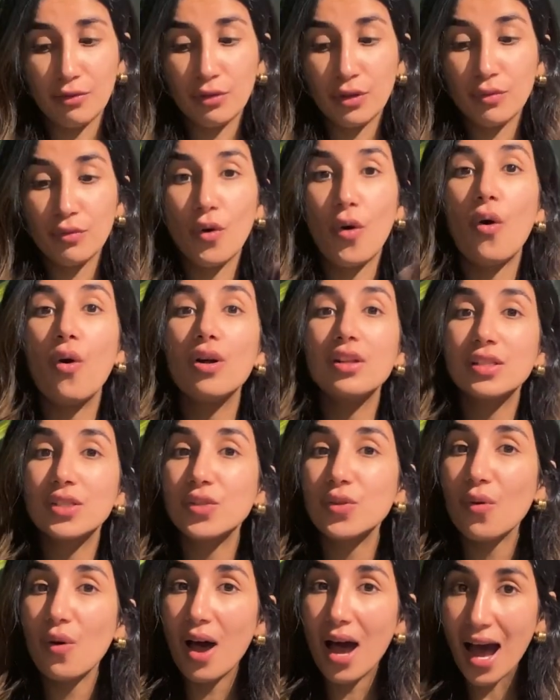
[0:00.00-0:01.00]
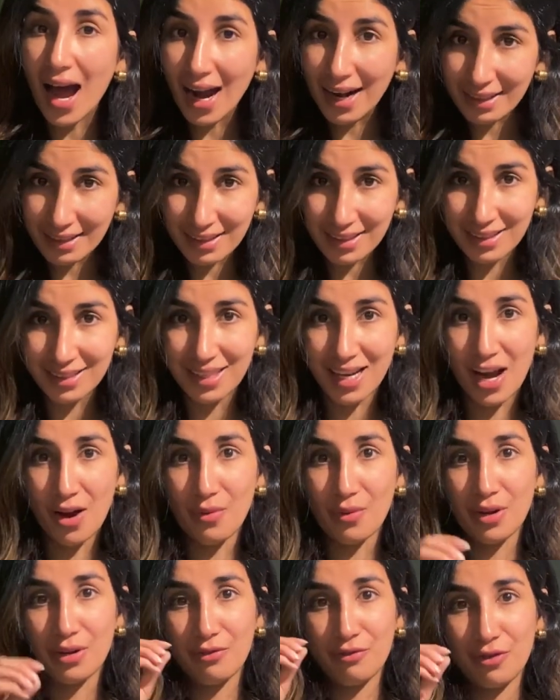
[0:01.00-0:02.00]
We've also added
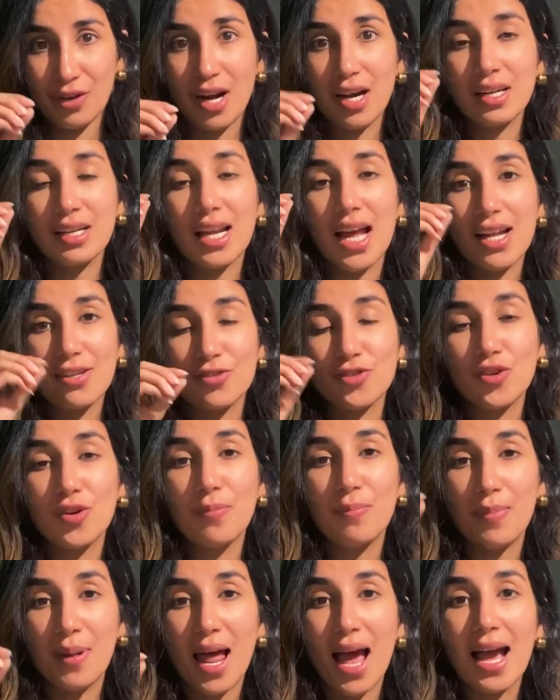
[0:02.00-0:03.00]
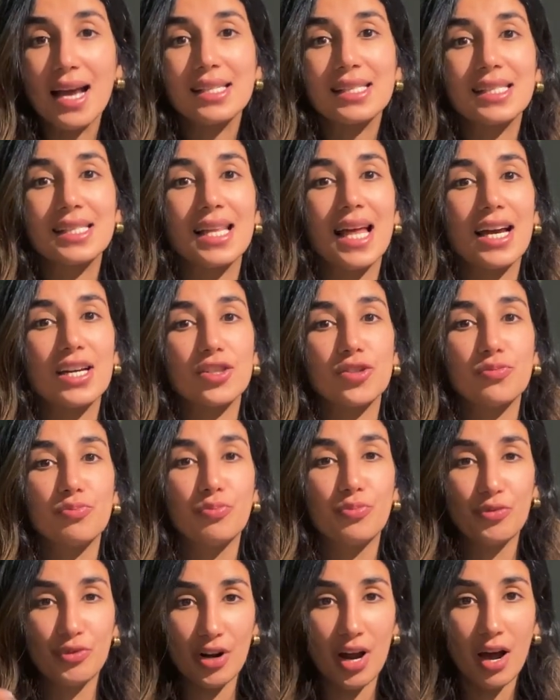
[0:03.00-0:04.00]
now in front natural black slash
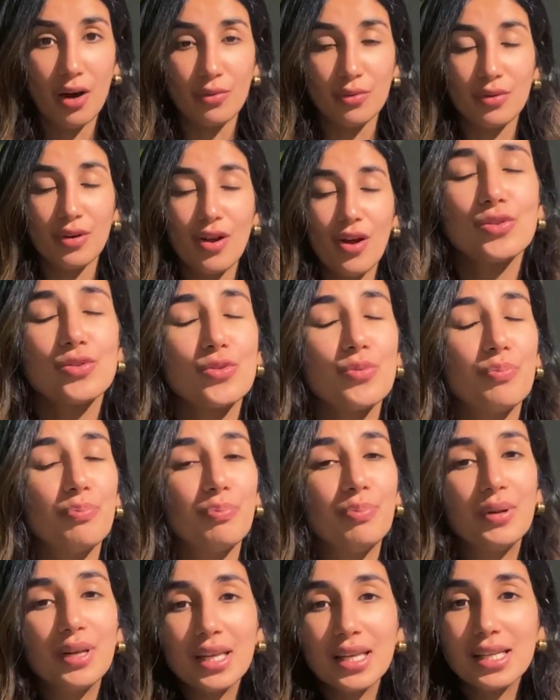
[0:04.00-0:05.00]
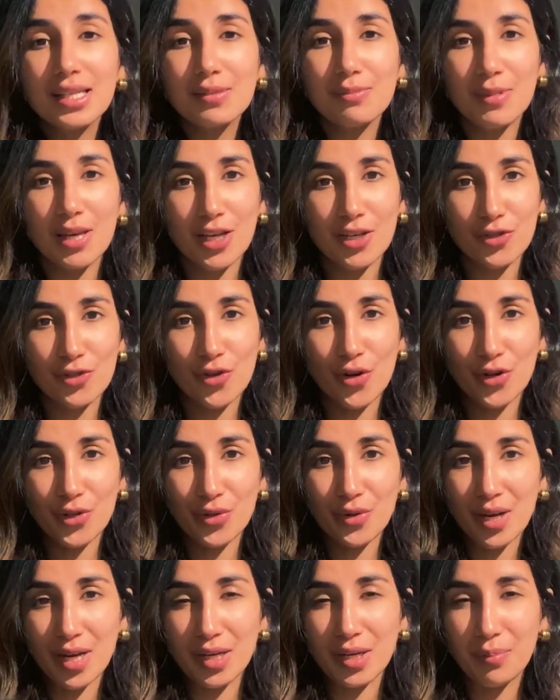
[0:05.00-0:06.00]
brown. So please make sure
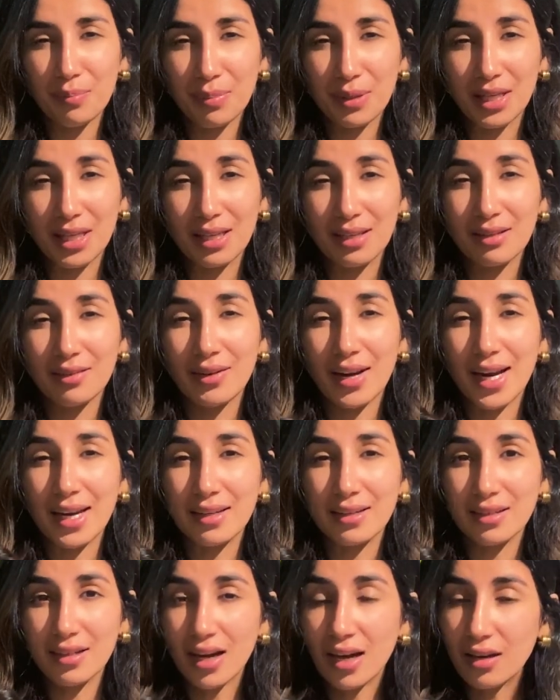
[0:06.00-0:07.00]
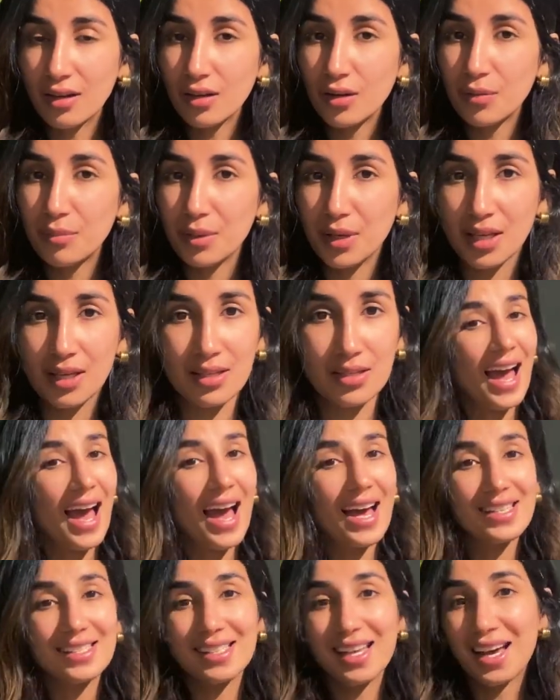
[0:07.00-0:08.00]
you end up picking the right color, because
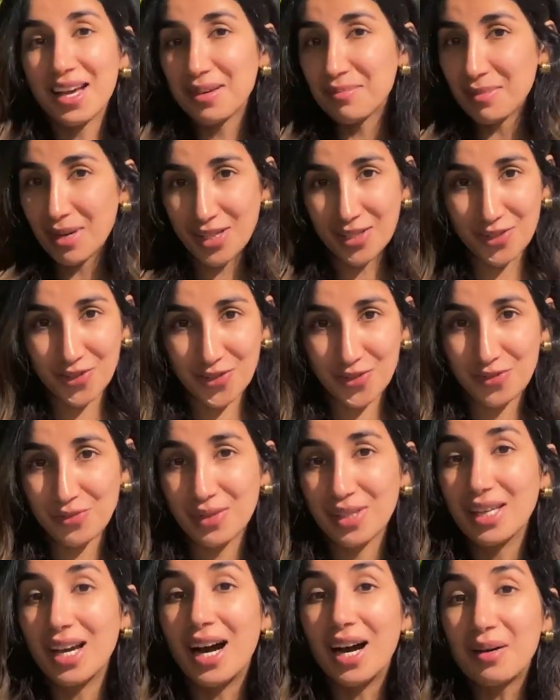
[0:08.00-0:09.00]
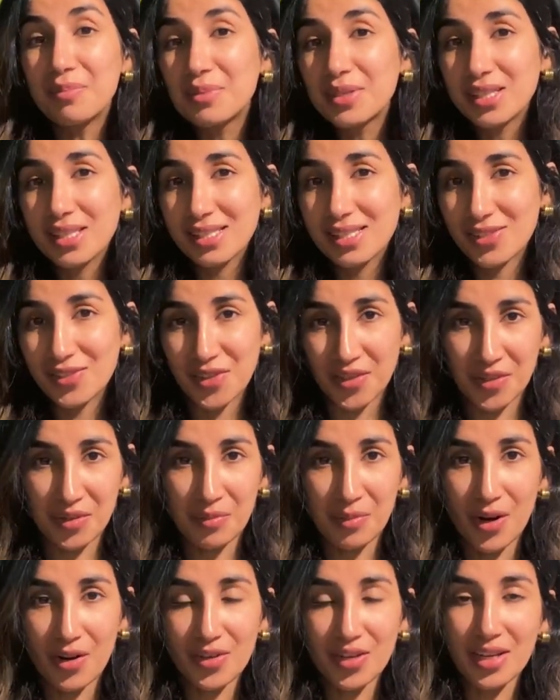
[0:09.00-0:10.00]
as I mentioned, we are pretty strict
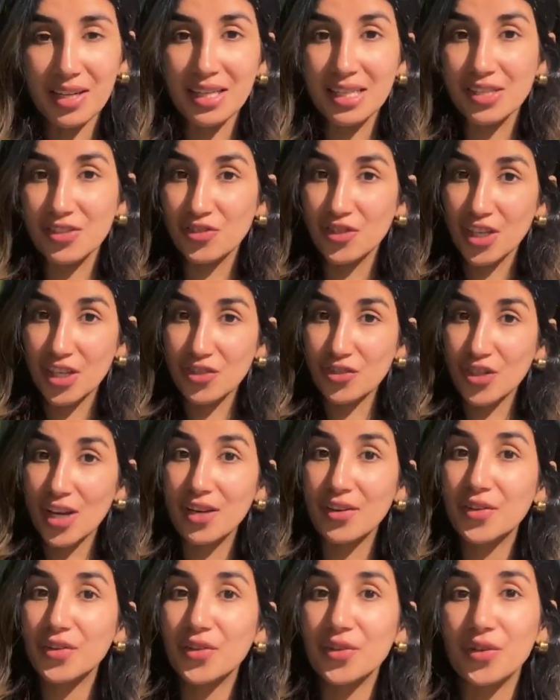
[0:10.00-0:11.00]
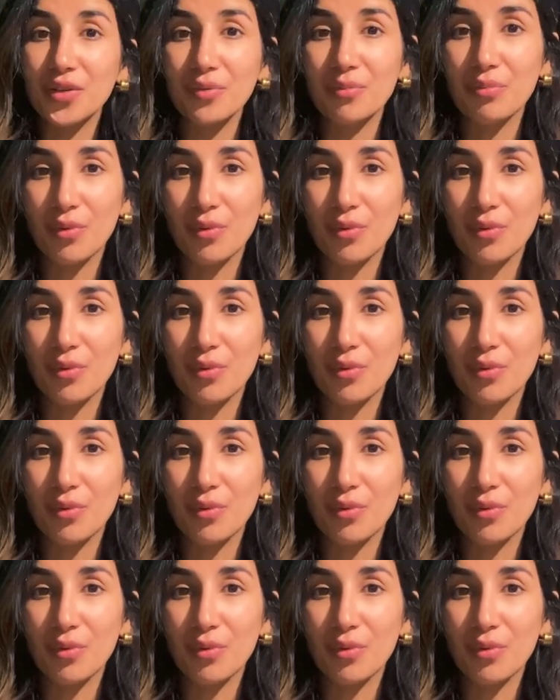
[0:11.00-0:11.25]
about our exchange and return